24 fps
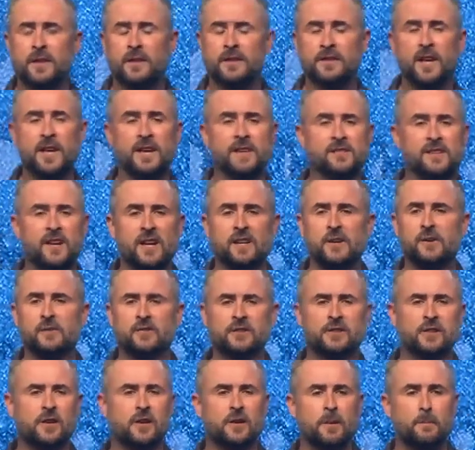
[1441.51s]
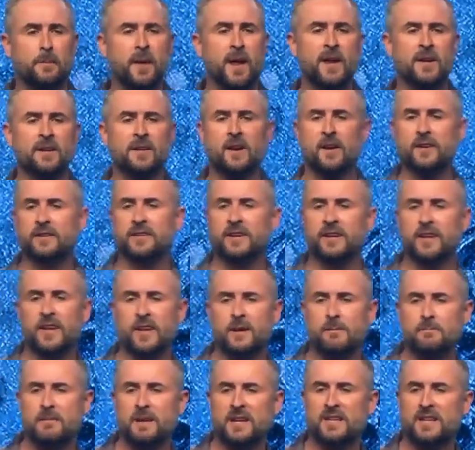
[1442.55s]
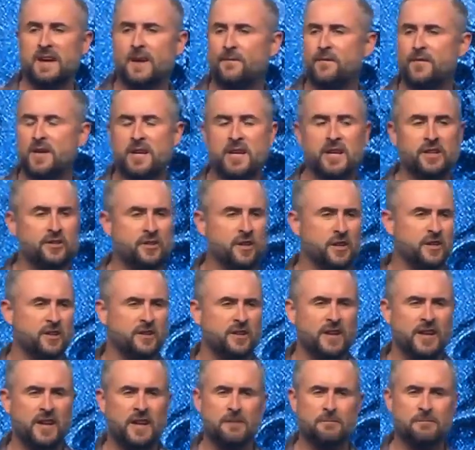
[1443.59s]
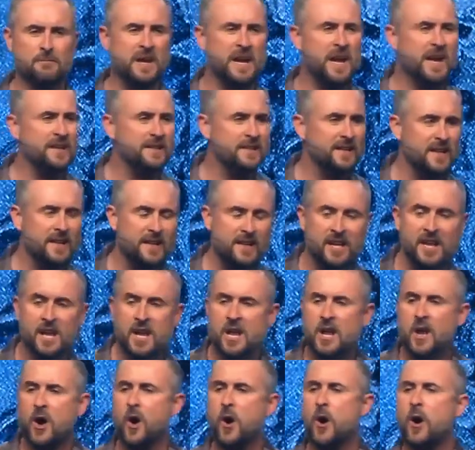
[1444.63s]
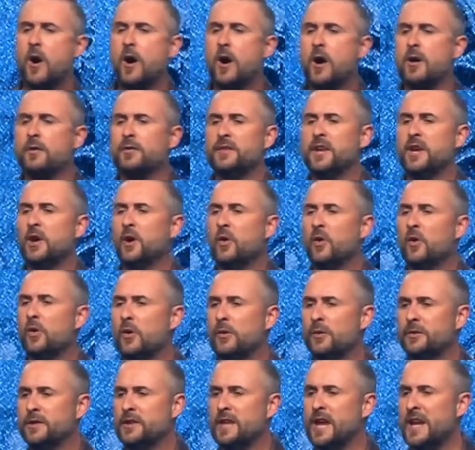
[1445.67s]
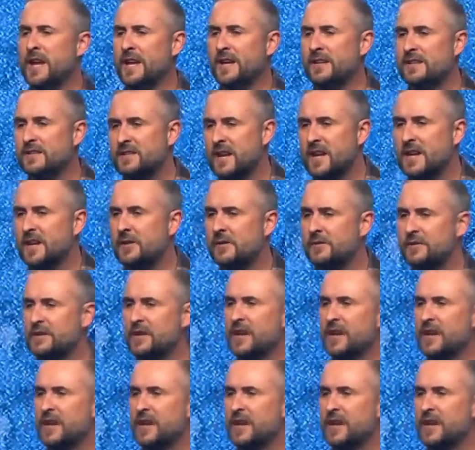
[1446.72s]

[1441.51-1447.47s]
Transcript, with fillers: things I used to depend on to give me definition, to give me identity, all the old things that used to